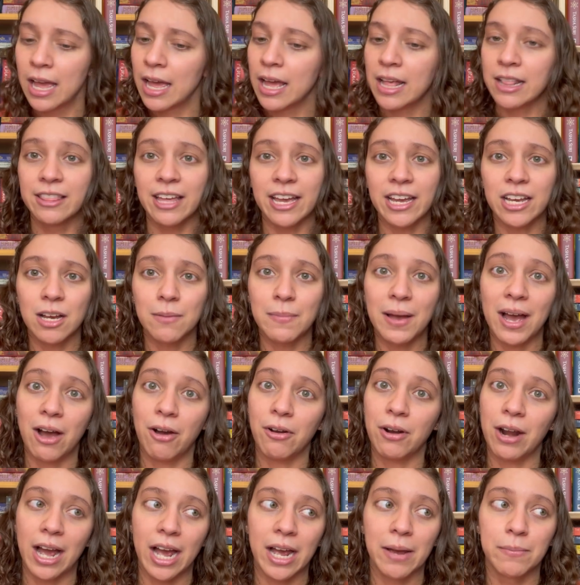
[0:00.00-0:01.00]
They come out,
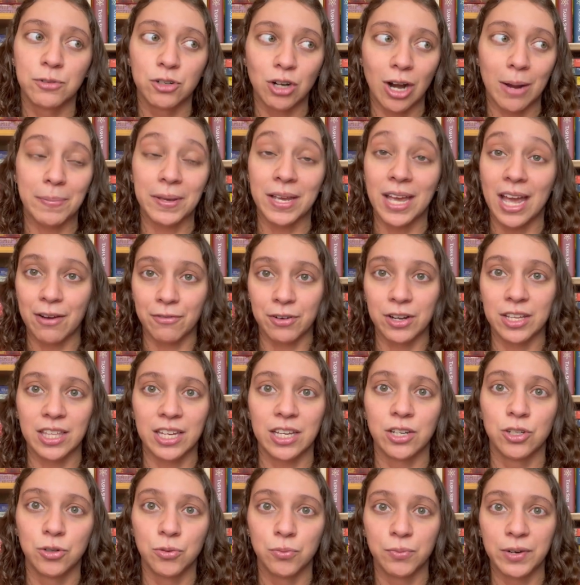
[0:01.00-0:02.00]
I'm dropping
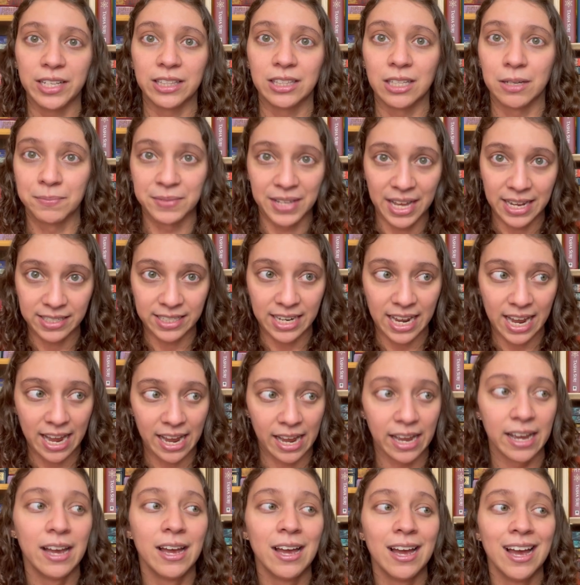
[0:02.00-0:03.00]
everything to read them that
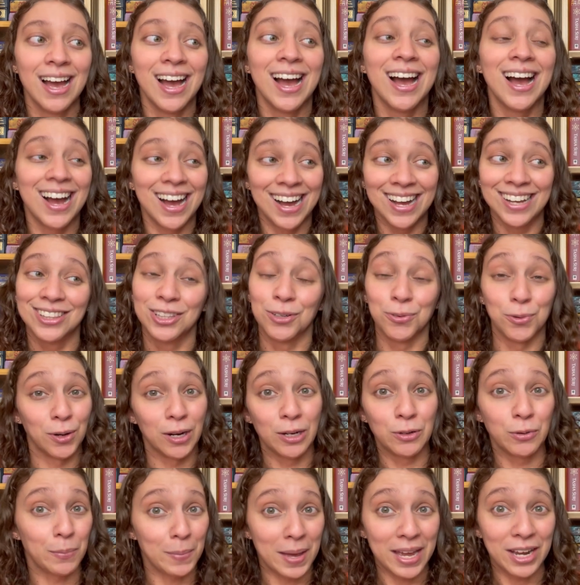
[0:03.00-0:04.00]
day. The
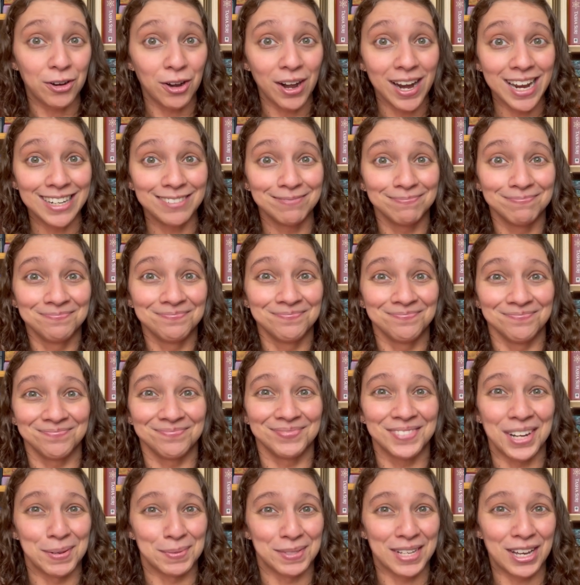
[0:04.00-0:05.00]
World We Make Great
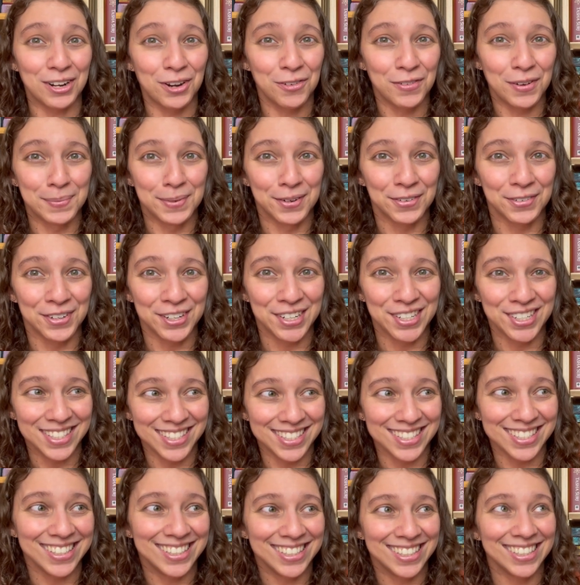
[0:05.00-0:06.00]
comes out November
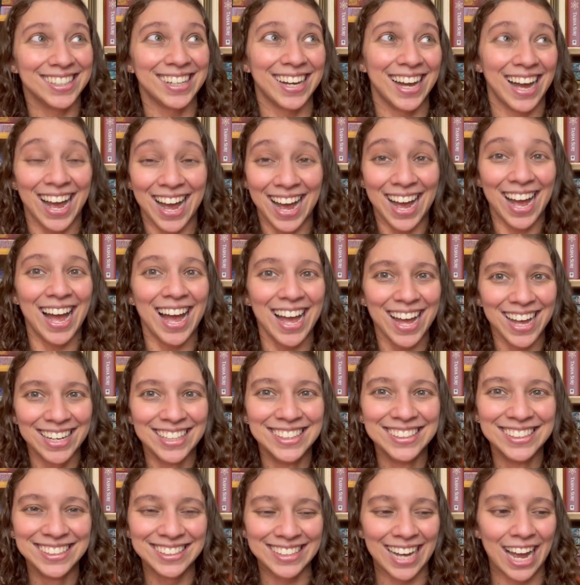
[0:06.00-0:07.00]
1st. Ah!
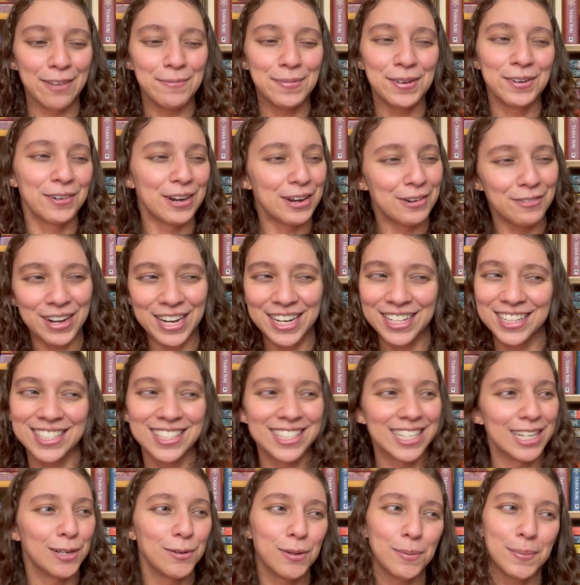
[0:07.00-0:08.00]
I've been rereading The
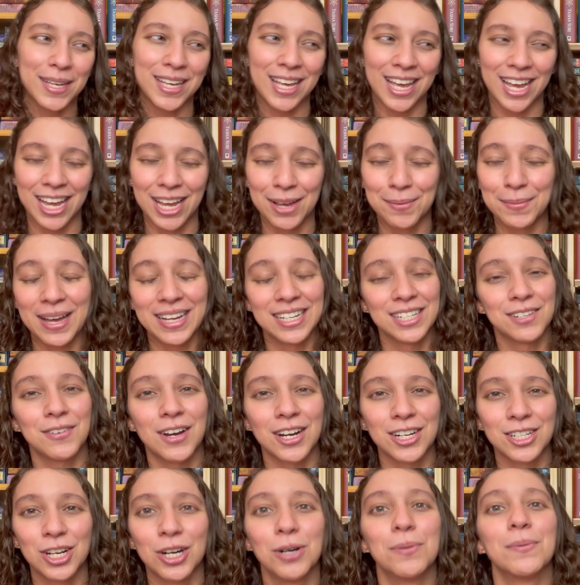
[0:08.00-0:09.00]
City We Became end of
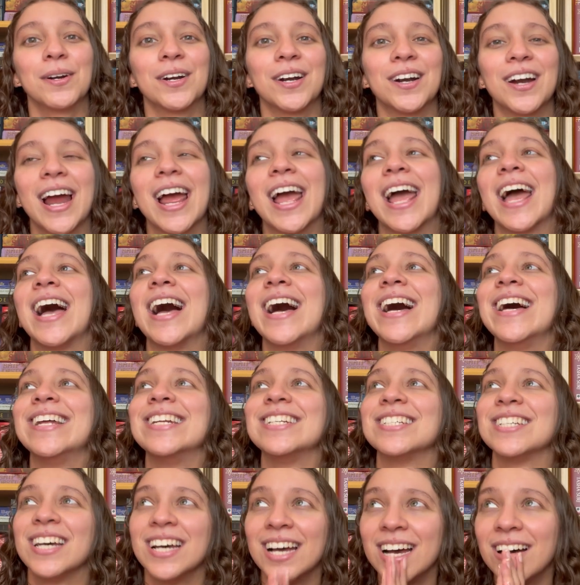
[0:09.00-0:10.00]
October
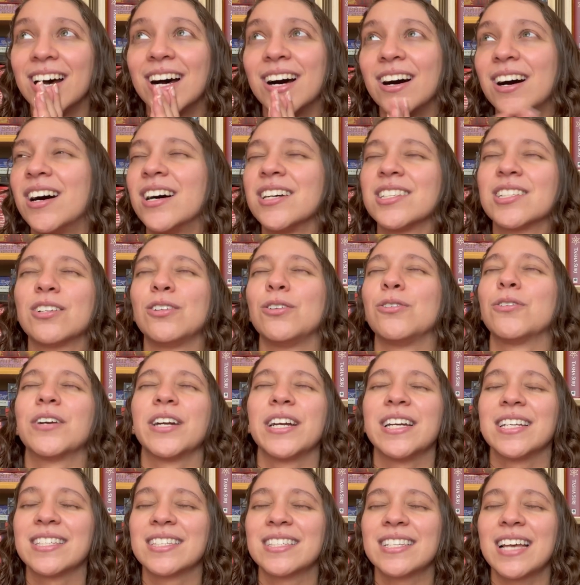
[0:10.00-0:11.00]
and oh, it's
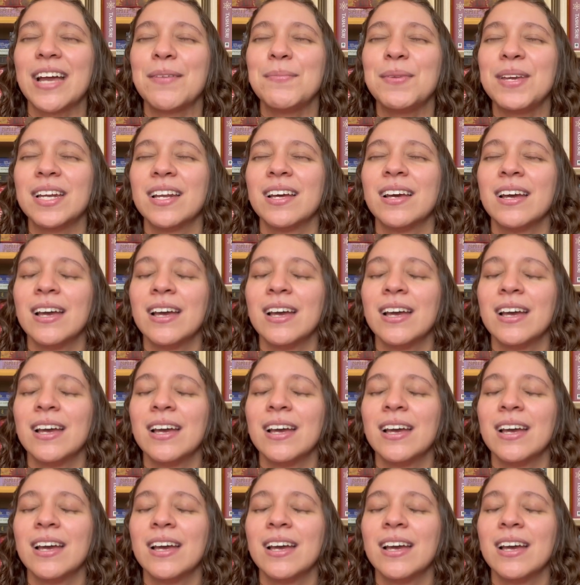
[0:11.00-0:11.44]
glorious. I mean,